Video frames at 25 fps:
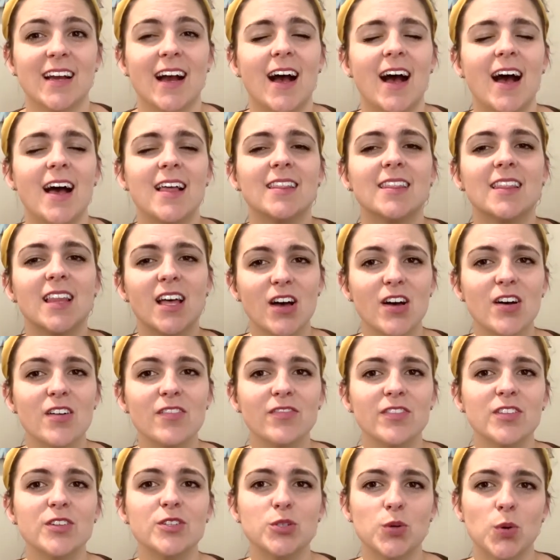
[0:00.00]
I love
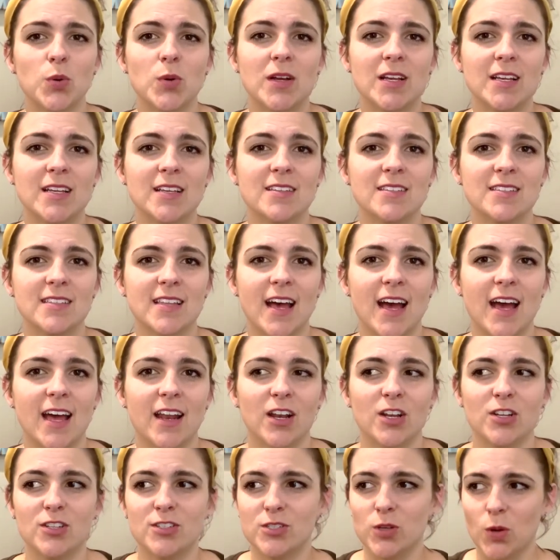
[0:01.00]
the toys that
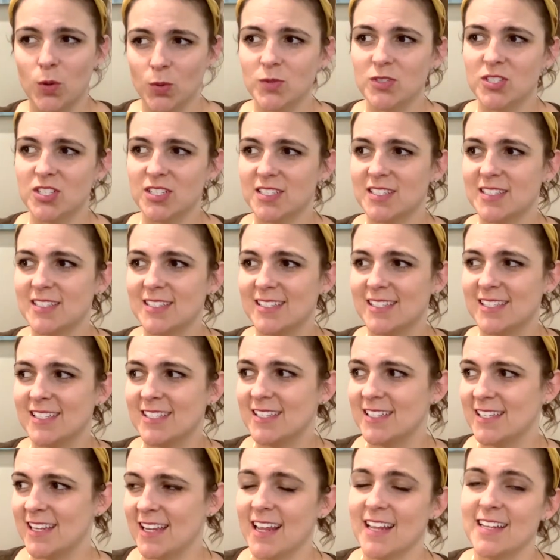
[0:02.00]
don't just
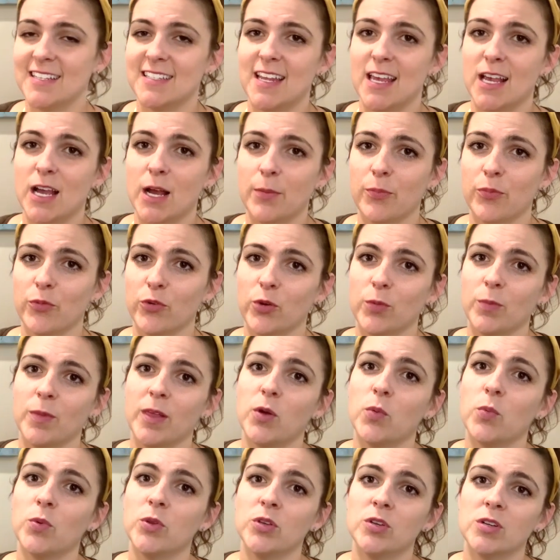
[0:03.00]
sit and take up room. Like
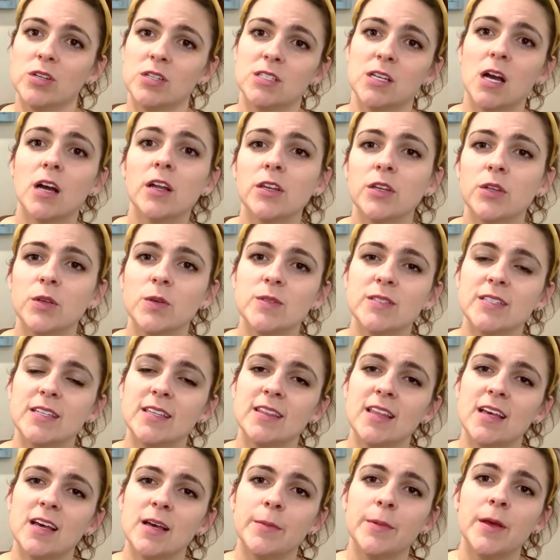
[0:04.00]
when you're done using
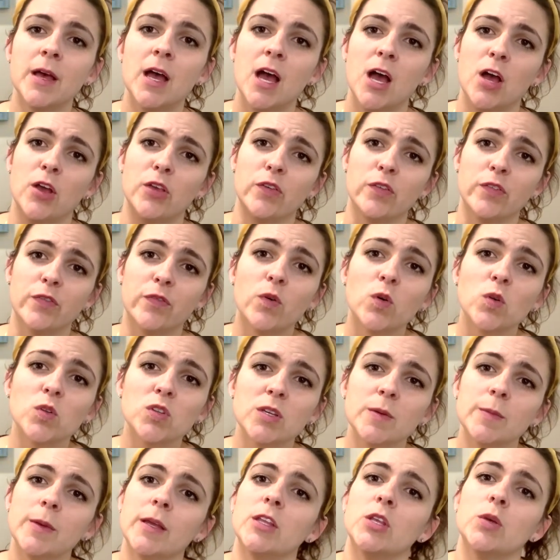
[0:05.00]
them, you fold
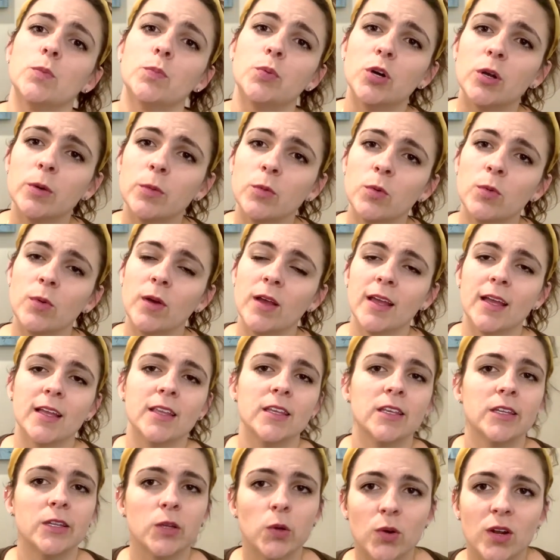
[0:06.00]
them and you put them away and
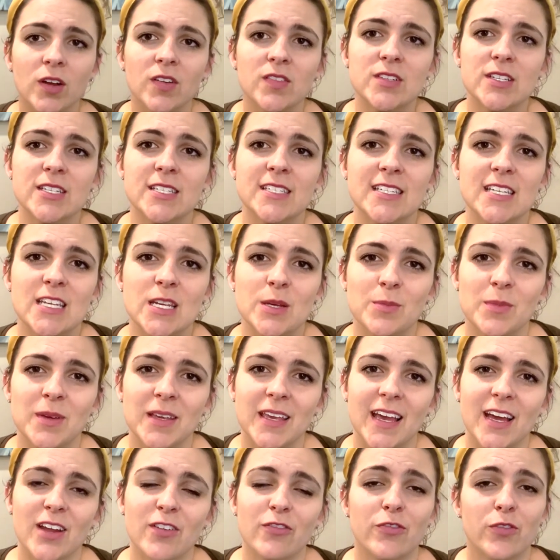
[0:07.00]
you don't have to see them
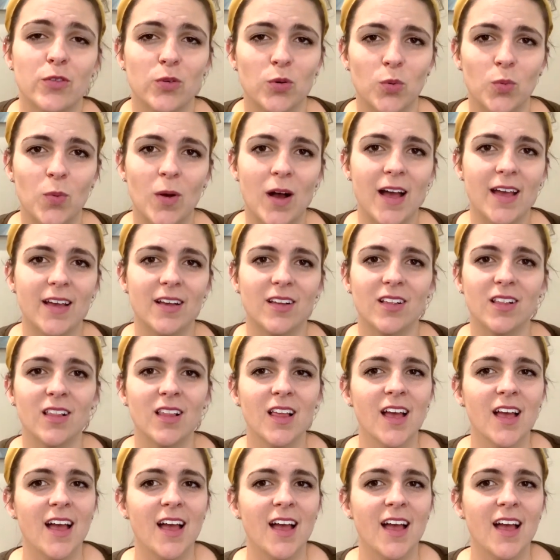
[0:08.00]
again for a while.